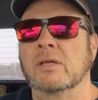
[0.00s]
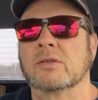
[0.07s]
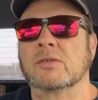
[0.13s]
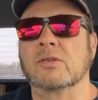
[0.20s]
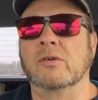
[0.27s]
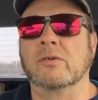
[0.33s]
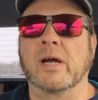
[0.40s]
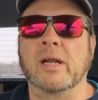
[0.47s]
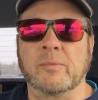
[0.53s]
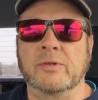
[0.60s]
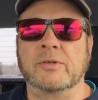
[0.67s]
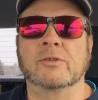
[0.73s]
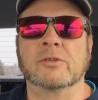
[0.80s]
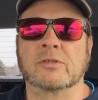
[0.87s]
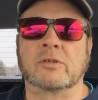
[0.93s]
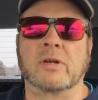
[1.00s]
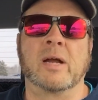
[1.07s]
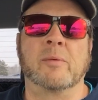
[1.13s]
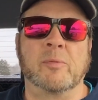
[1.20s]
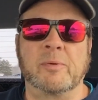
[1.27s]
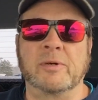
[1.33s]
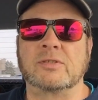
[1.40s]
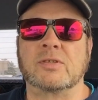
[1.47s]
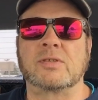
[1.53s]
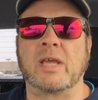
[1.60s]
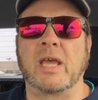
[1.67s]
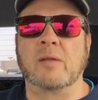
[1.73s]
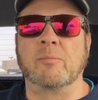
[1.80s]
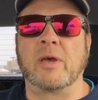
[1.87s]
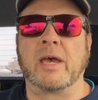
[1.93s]
So what I'm going to do is grab a bunch of
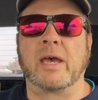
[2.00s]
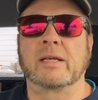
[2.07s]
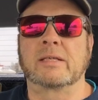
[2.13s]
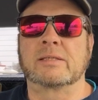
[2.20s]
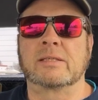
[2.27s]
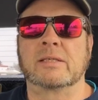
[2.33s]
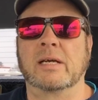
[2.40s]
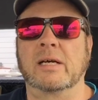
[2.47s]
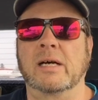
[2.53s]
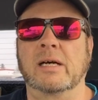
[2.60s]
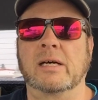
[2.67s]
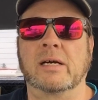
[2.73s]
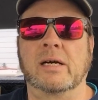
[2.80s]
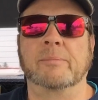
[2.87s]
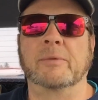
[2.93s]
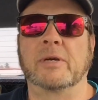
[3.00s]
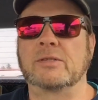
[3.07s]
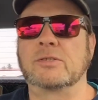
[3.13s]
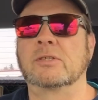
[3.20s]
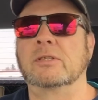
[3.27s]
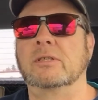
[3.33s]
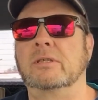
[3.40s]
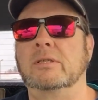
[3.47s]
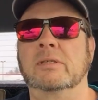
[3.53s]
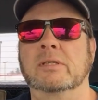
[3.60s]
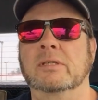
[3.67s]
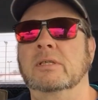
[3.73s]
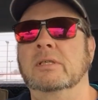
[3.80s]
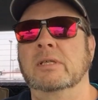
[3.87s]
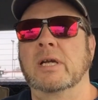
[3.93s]
sandbags. I'm not sure
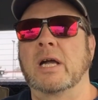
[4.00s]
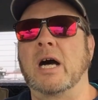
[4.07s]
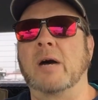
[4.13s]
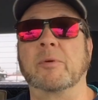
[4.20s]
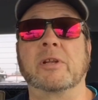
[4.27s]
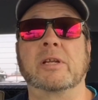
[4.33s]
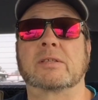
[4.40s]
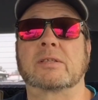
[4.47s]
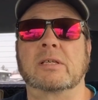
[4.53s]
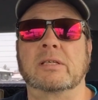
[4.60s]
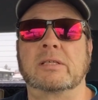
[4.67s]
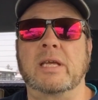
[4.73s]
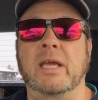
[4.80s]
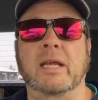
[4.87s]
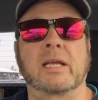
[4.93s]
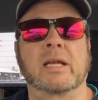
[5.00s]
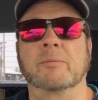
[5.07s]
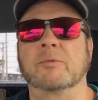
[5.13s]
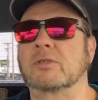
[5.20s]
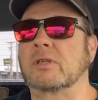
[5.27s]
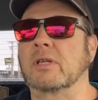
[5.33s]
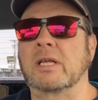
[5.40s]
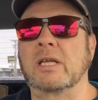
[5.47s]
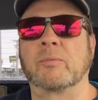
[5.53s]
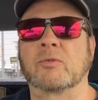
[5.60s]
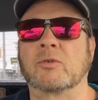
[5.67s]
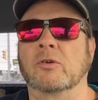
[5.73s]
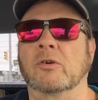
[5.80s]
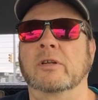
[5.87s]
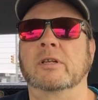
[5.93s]
how many it's going to take. I'm just going to keep
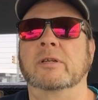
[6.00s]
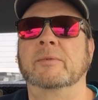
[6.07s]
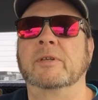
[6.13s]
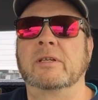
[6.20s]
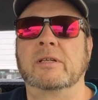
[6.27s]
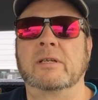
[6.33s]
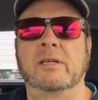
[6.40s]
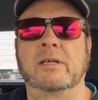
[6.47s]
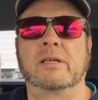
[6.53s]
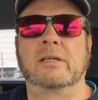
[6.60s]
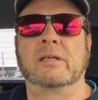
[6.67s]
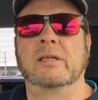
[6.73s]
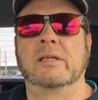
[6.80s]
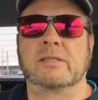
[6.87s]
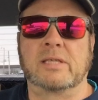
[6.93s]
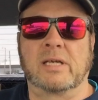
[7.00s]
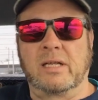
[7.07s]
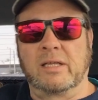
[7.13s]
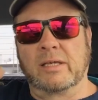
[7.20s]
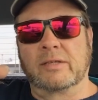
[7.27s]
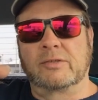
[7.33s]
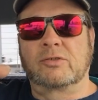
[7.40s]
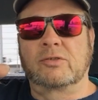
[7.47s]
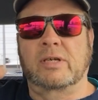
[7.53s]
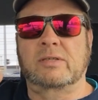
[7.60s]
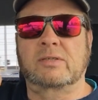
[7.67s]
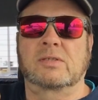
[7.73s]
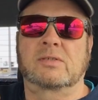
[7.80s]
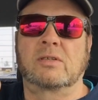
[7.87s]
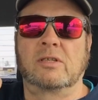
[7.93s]
throwing them in there until the truck
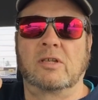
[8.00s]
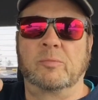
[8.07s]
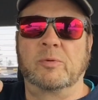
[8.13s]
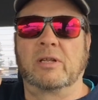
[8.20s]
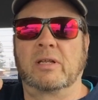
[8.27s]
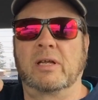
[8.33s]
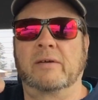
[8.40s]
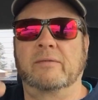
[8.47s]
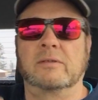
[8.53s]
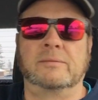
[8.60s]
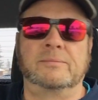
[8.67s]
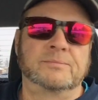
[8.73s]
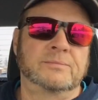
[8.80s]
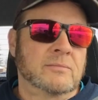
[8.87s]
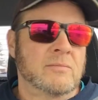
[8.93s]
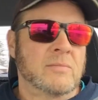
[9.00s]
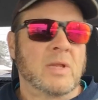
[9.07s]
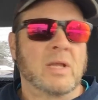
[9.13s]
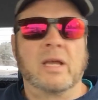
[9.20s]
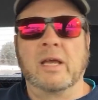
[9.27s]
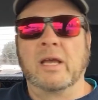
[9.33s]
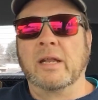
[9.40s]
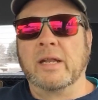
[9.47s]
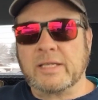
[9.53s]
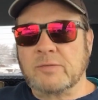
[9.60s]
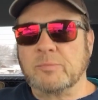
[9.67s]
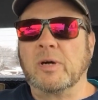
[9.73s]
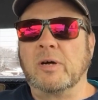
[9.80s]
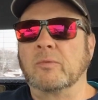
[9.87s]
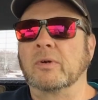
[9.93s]
sits a little bit level. And that's
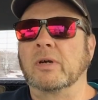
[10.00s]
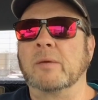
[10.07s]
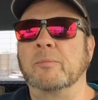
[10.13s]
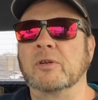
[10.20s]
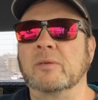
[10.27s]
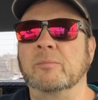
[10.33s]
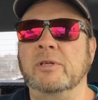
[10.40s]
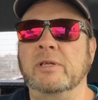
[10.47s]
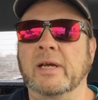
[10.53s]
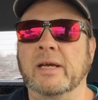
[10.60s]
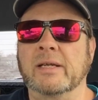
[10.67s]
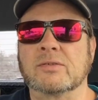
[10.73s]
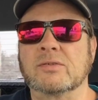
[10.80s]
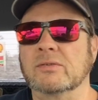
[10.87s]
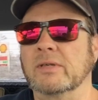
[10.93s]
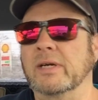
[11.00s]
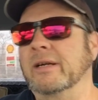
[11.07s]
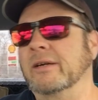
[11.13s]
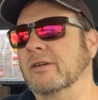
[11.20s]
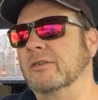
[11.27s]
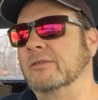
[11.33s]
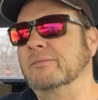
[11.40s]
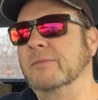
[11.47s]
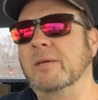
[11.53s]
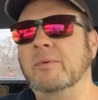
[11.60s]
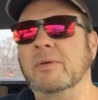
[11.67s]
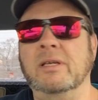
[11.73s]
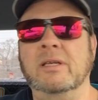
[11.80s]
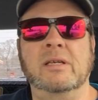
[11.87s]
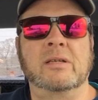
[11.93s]
about where I'm going to be at. So I don't know,
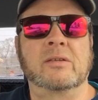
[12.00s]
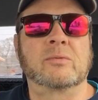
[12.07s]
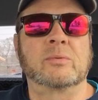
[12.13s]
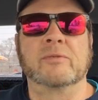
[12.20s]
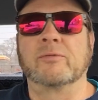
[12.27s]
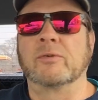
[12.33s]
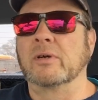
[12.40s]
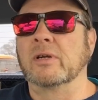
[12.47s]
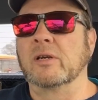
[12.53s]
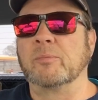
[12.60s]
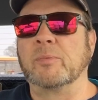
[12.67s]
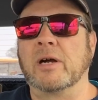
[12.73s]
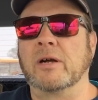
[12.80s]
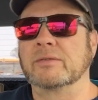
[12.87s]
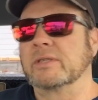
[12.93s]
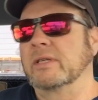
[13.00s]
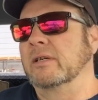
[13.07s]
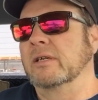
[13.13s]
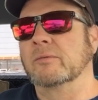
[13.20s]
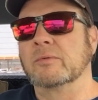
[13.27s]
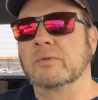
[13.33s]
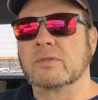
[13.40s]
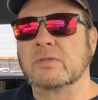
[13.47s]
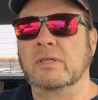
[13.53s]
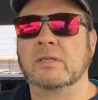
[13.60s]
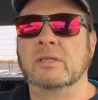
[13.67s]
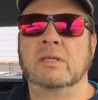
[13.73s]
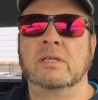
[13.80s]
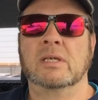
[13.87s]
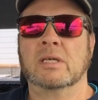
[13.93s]
maybe 300 or 400 pounds. I don't know, we'll see.
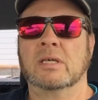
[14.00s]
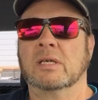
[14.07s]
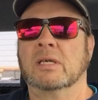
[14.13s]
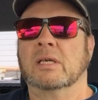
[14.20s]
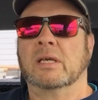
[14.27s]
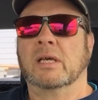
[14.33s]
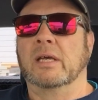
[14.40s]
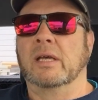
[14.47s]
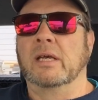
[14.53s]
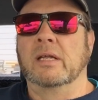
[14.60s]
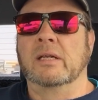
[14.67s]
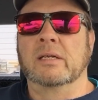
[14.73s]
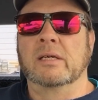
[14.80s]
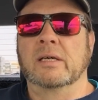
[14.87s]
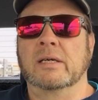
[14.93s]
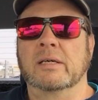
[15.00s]
And